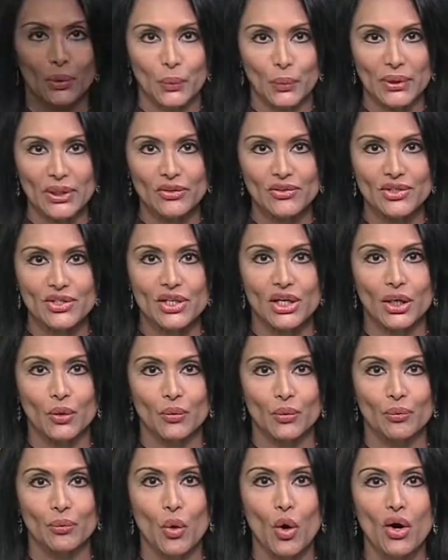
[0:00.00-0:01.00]
will return
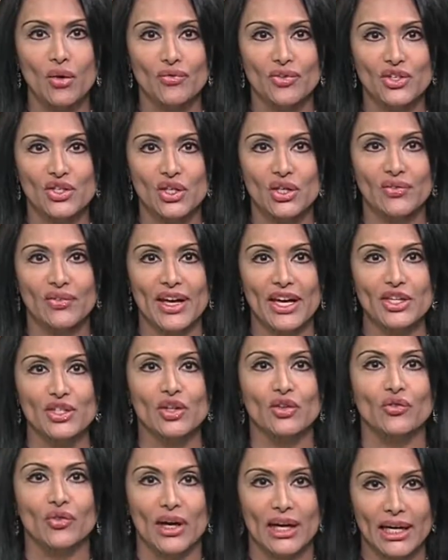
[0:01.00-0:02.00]
with more Vision of
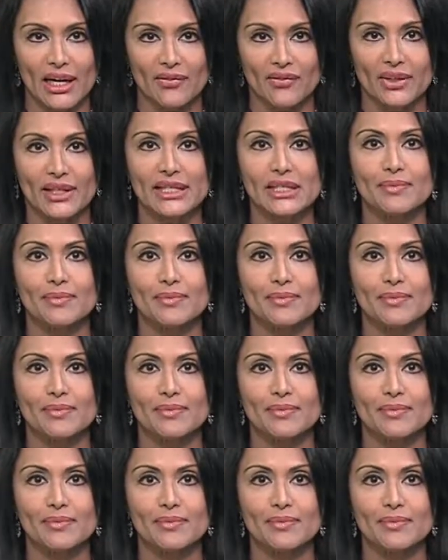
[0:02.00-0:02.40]
Asia right after these